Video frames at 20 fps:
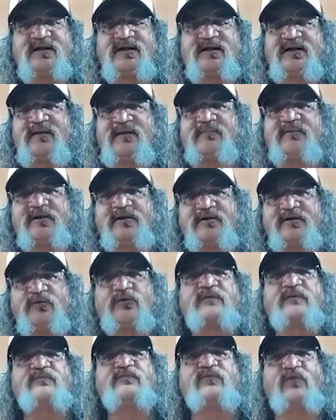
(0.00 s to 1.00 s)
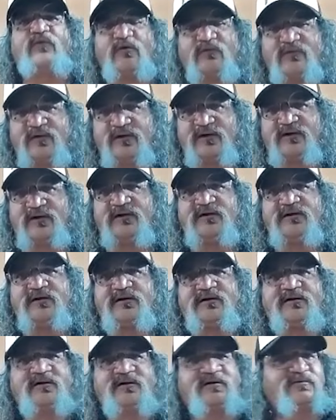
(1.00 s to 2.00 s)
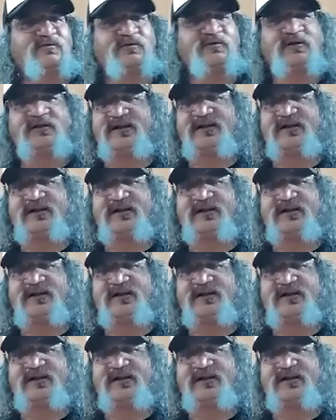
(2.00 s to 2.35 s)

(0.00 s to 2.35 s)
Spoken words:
and I'm really looking forward to the